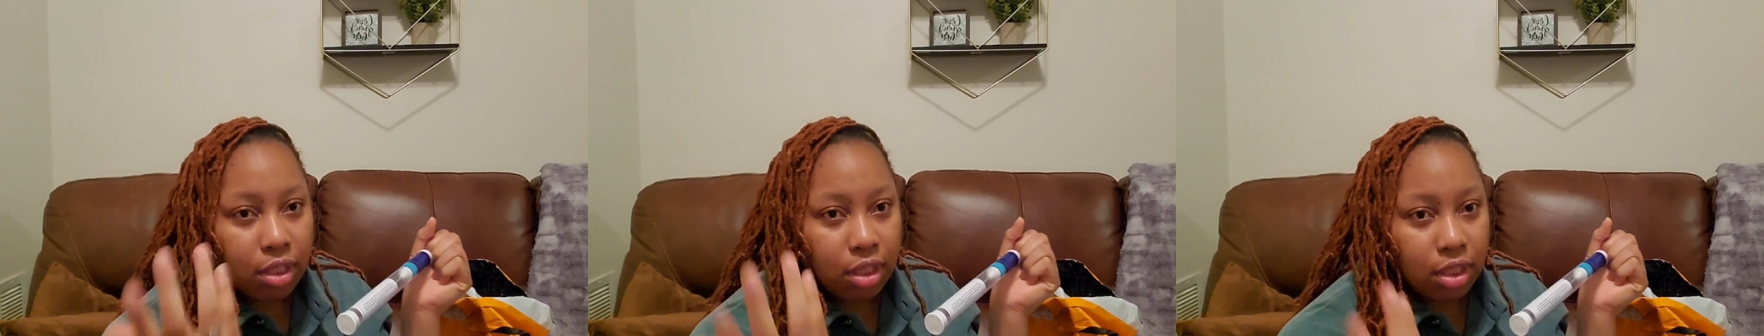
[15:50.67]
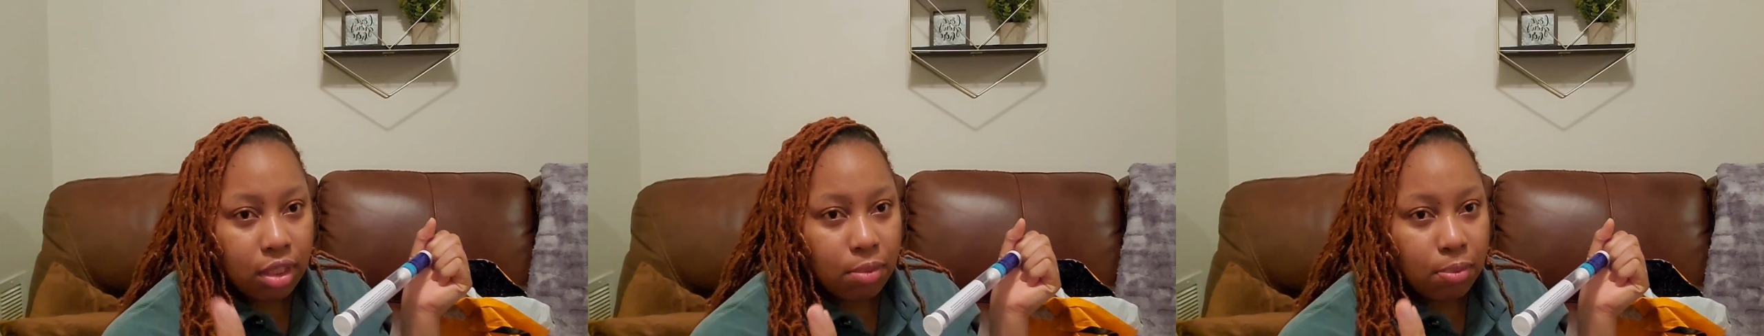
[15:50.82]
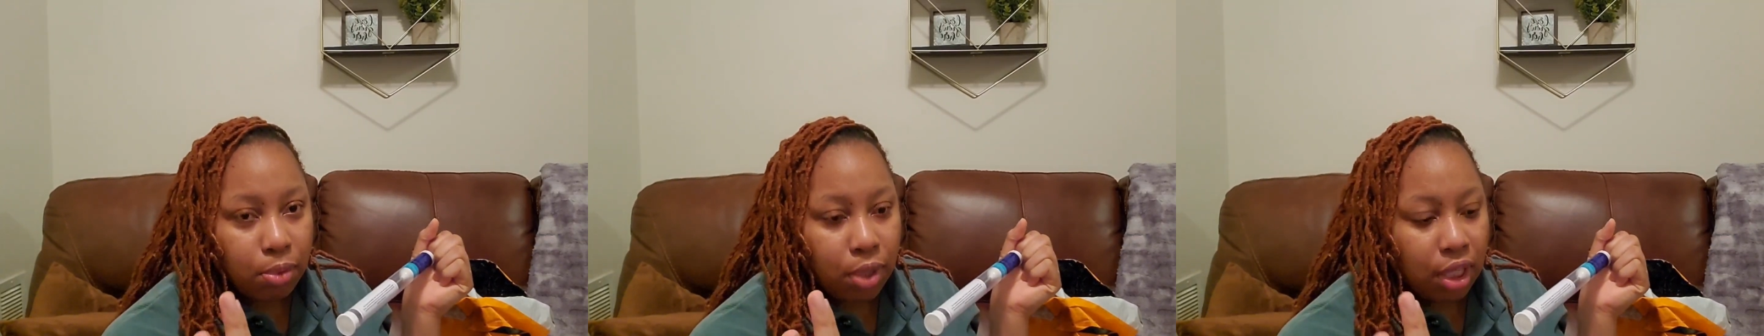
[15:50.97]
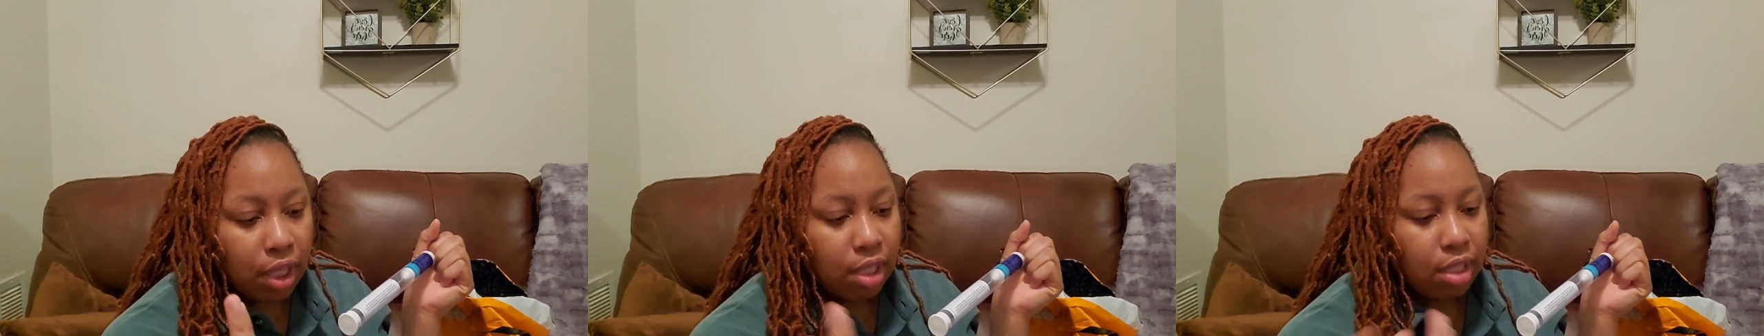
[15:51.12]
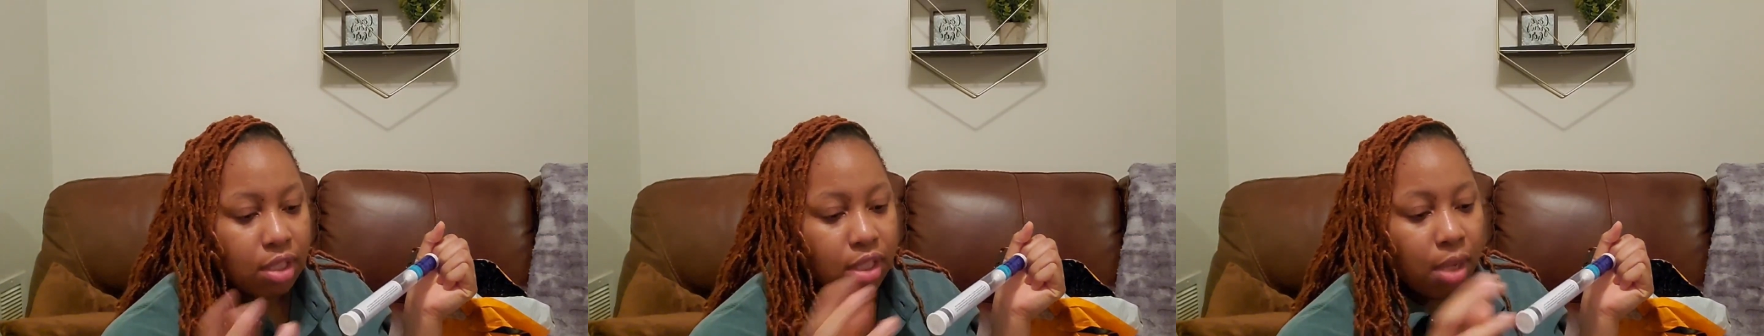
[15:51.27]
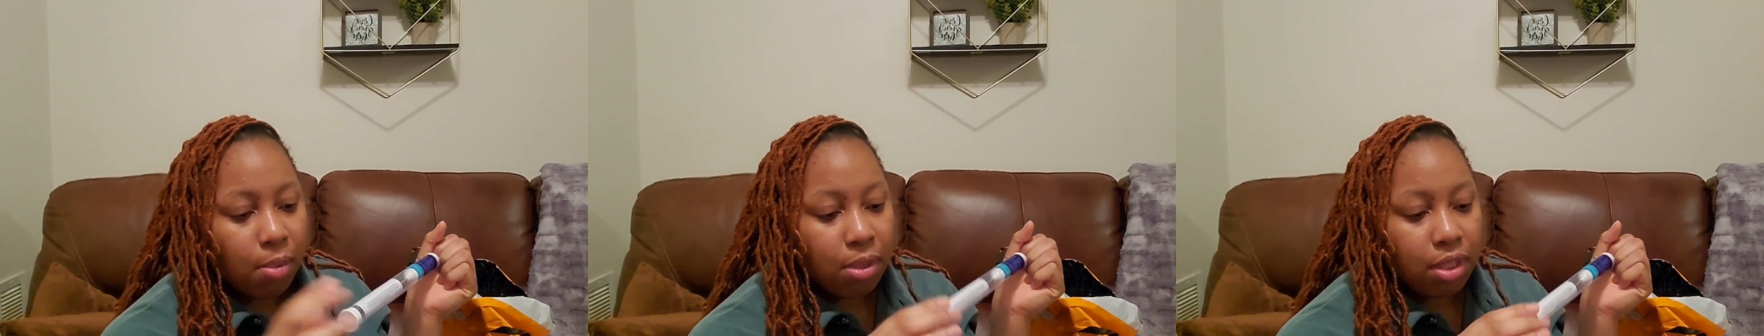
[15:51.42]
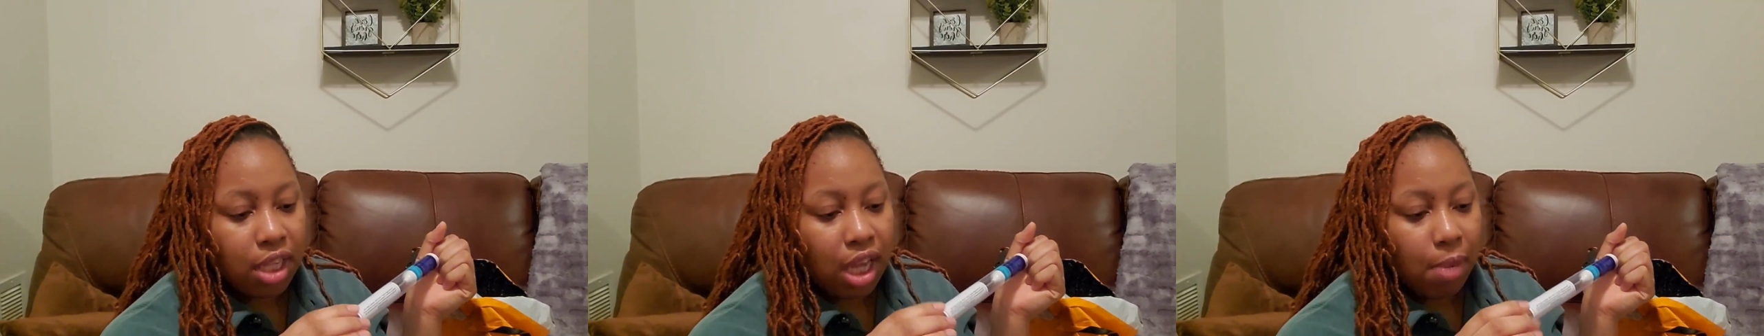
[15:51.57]
spring and
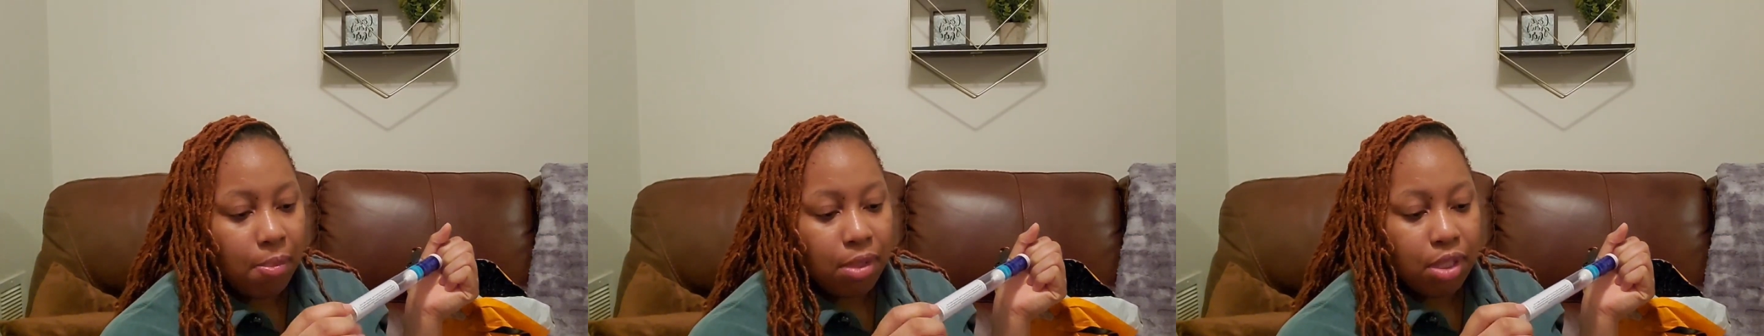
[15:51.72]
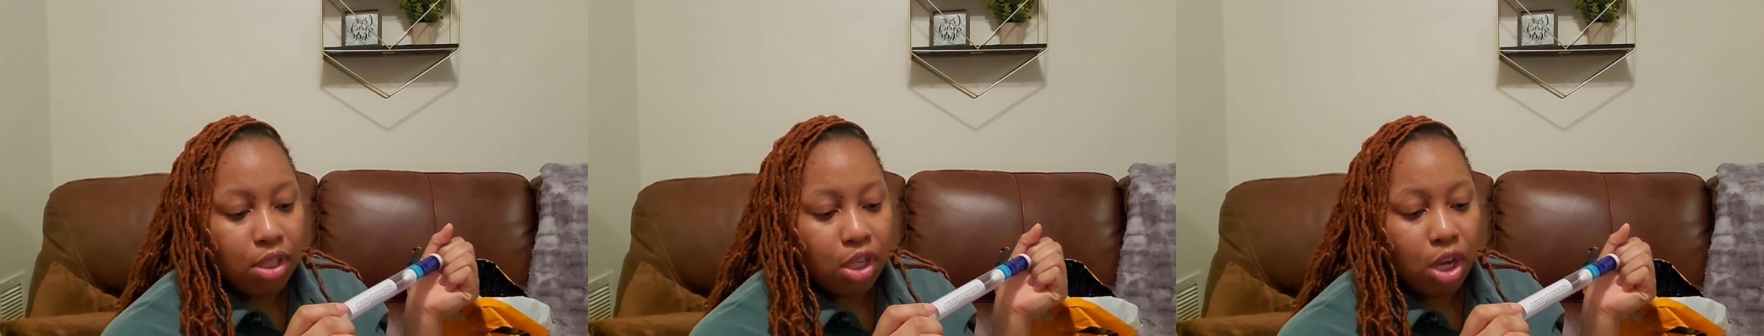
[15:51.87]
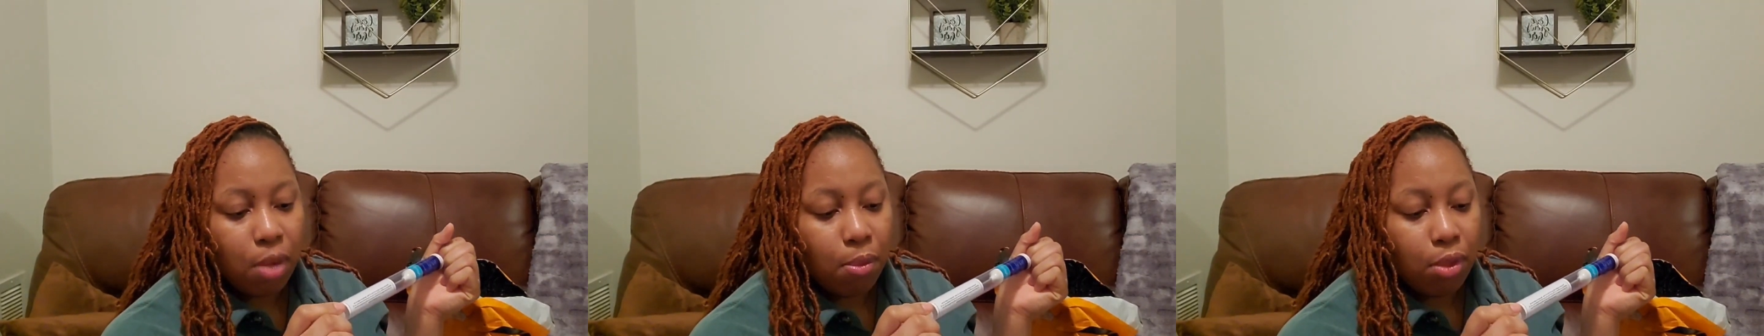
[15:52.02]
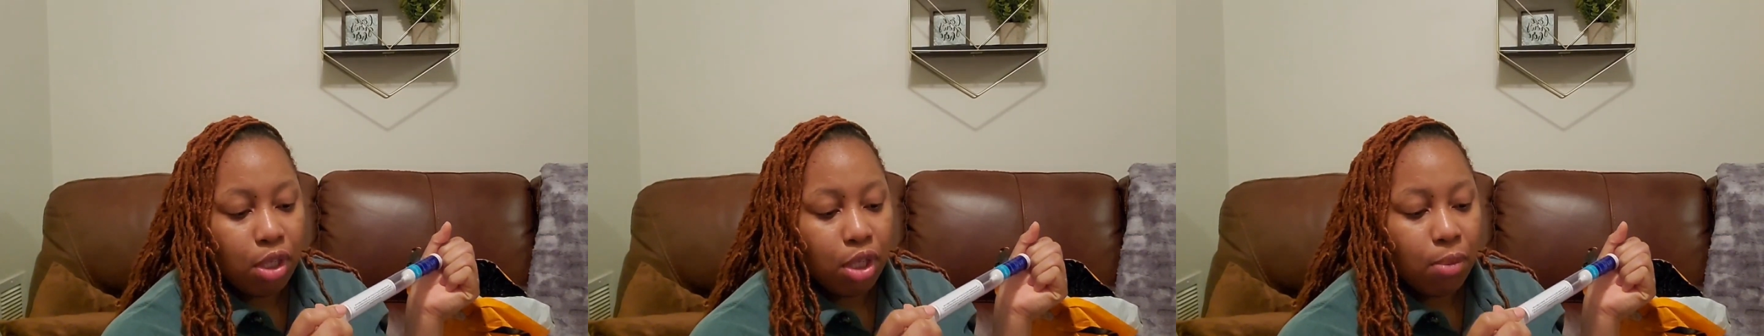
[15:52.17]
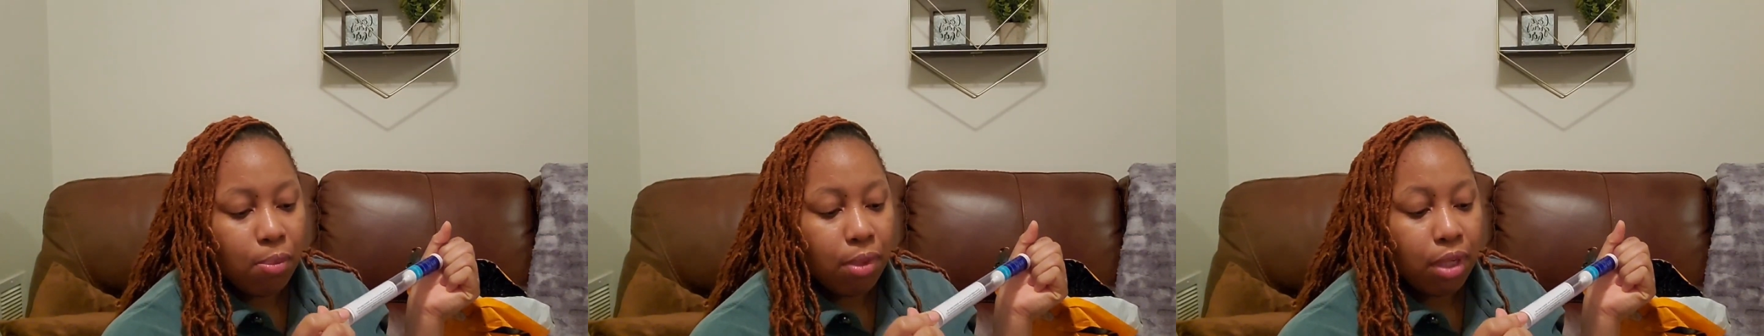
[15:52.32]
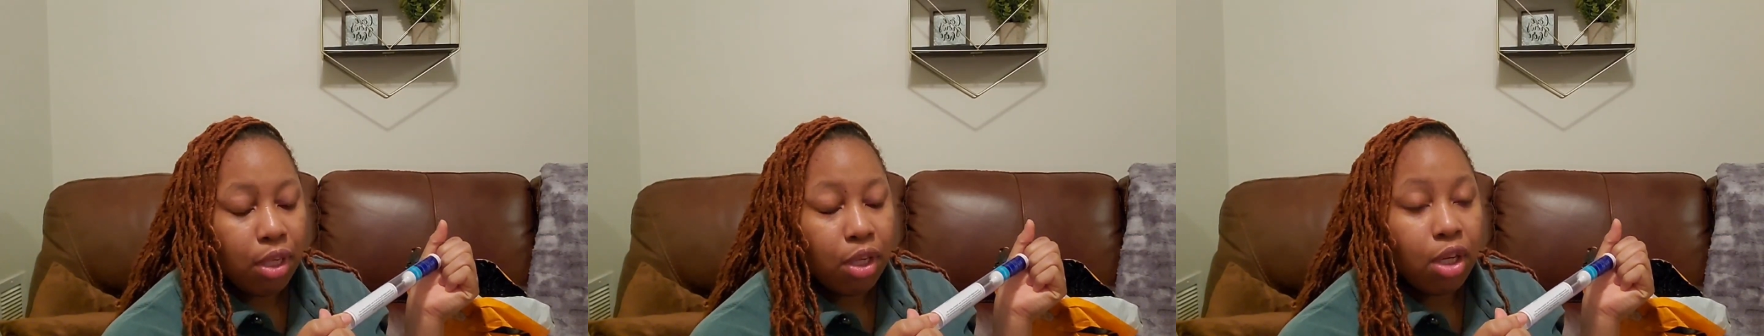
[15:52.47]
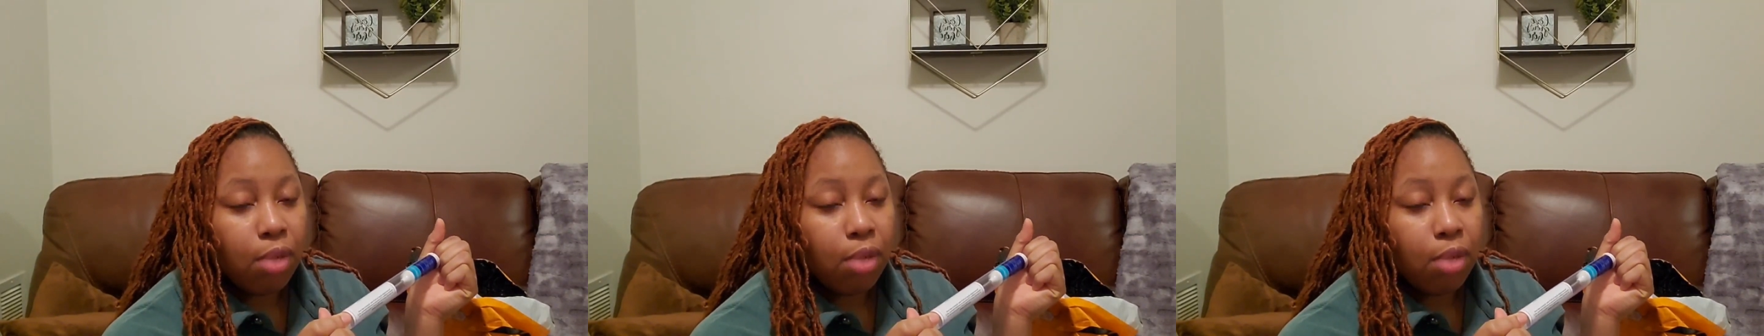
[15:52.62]
summertime is coming up and